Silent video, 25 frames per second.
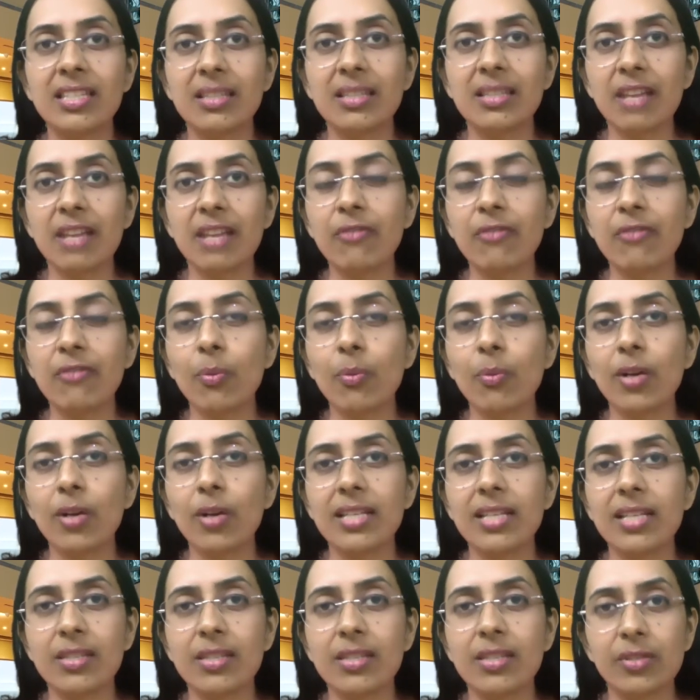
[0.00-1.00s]
If your body
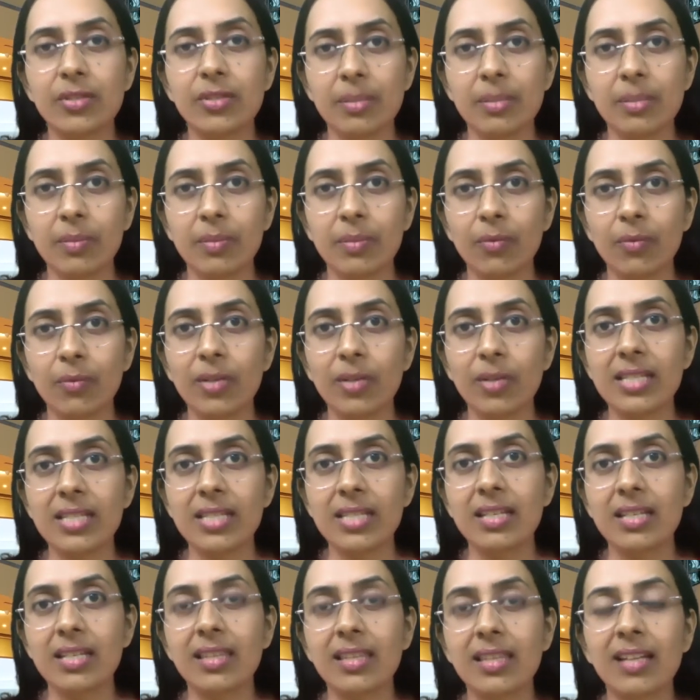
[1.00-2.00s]
is your temple, what is
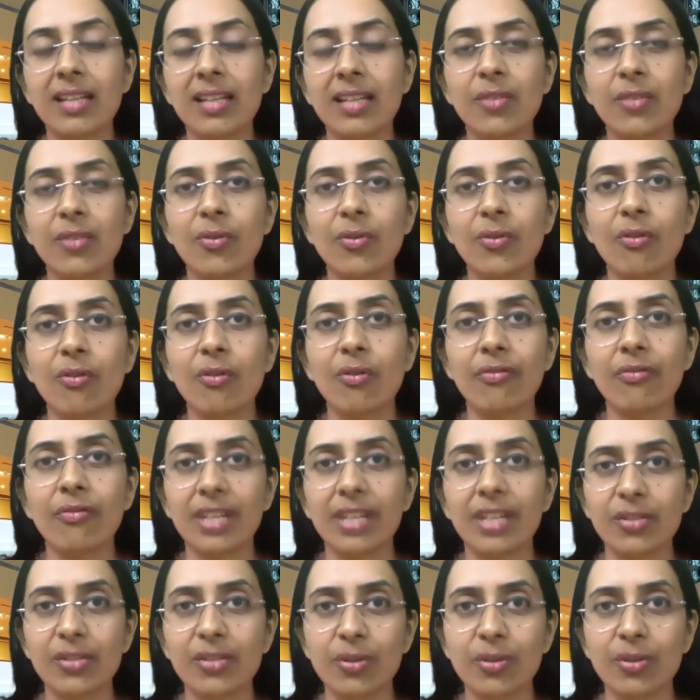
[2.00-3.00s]
it that you're offering
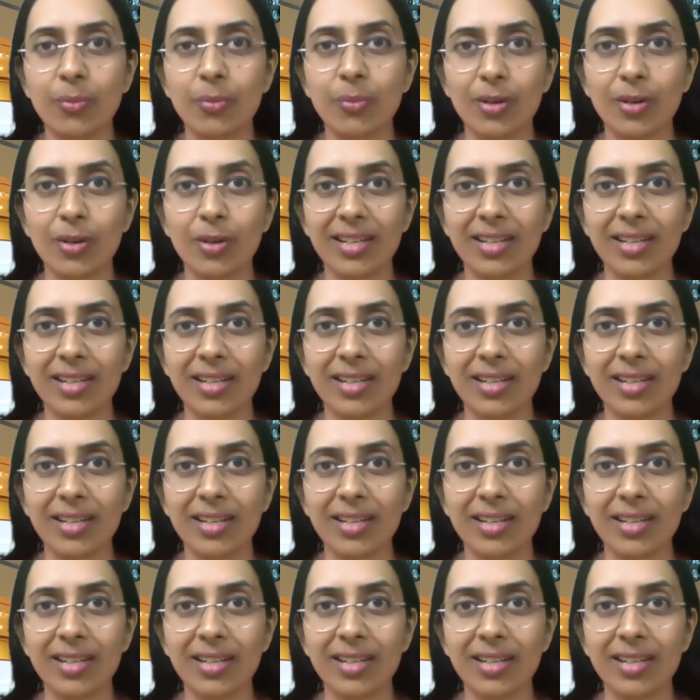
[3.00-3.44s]
to your body?